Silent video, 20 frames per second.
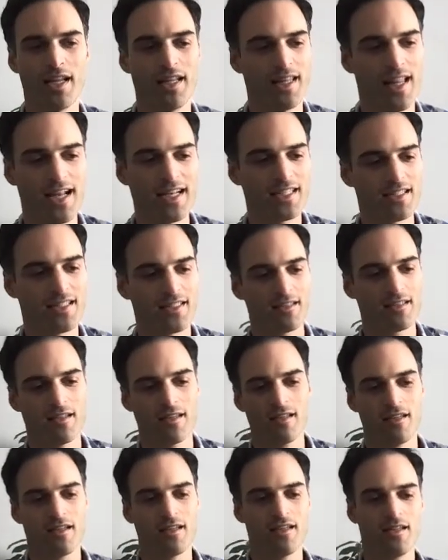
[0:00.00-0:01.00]
And that's
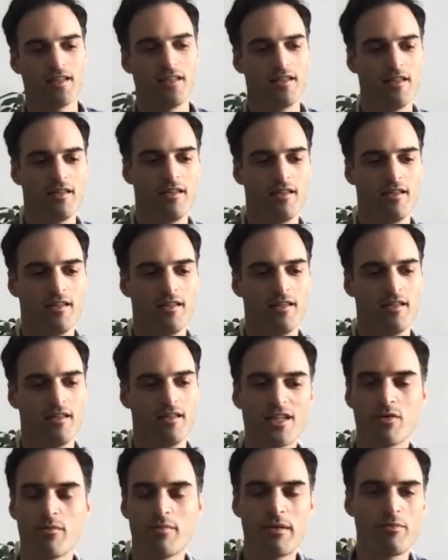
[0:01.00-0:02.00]

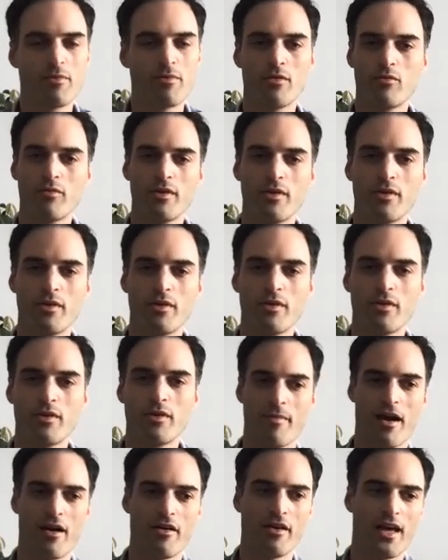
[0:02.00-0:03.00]
what people really care
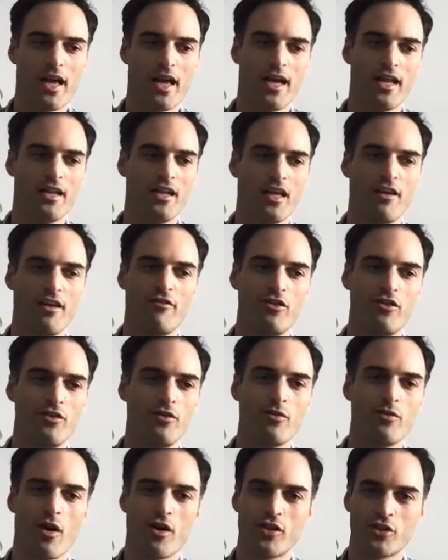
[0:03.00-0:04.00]
about. And if
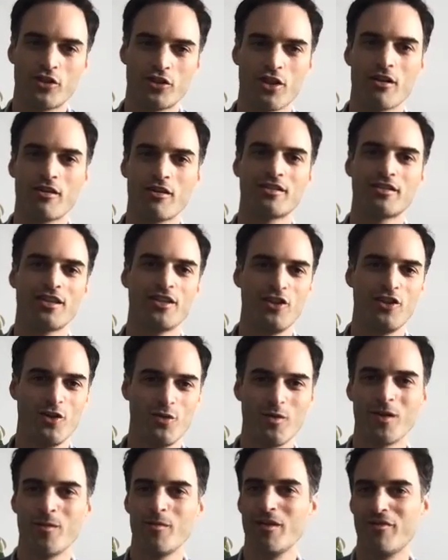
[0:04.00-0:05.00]
you are a charlatan, you
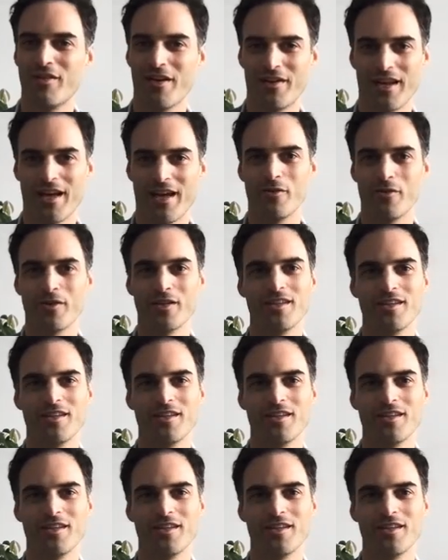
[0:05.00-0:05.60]
will be found out.